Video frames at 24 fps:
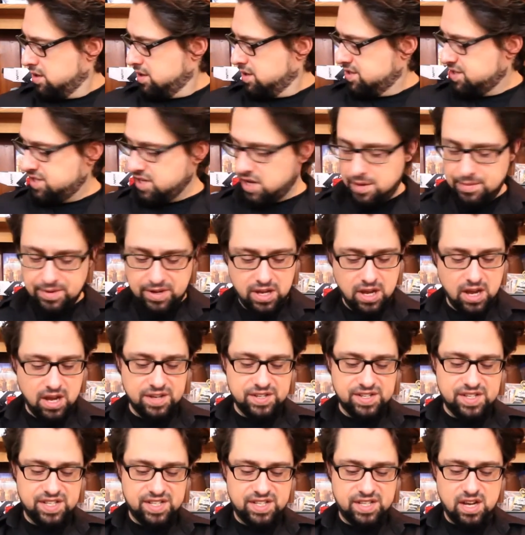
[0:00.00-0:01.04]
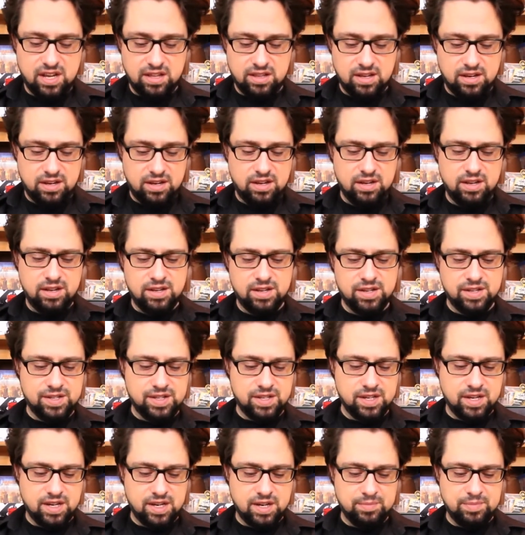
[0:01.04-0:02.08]
So Amonkhet is a set that
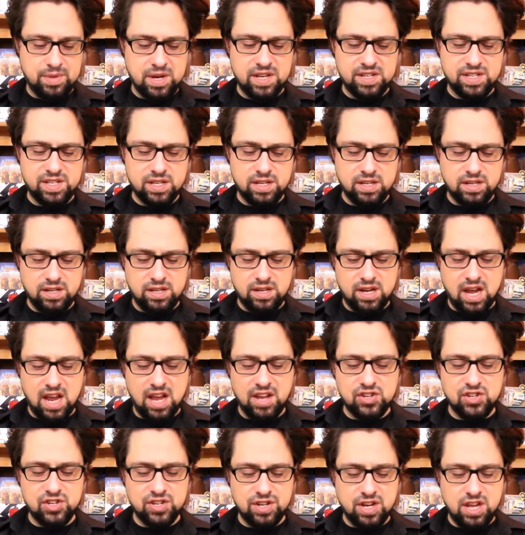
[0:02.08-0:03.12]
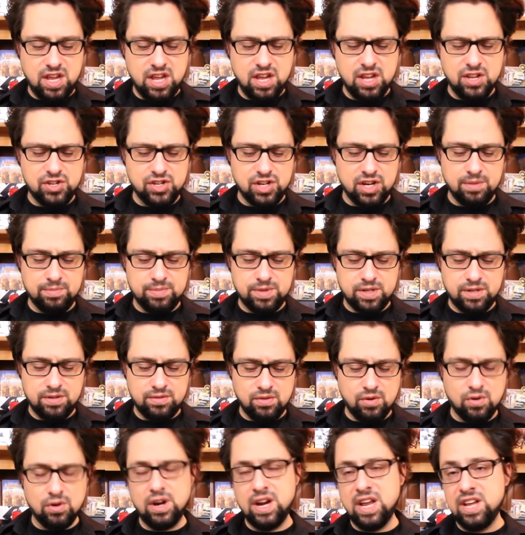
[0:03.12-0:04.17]
is based in ancient Egypt,
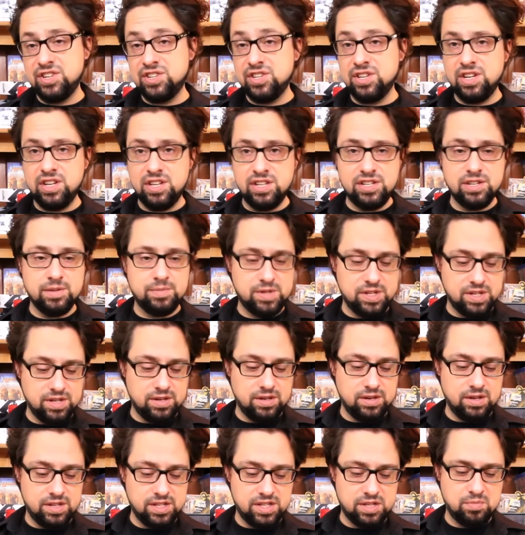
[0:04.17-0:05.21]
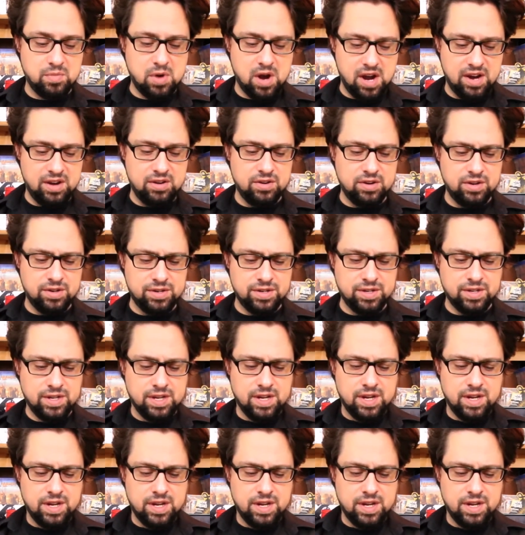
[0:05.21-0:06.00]
or an ancient Egyptian-inspired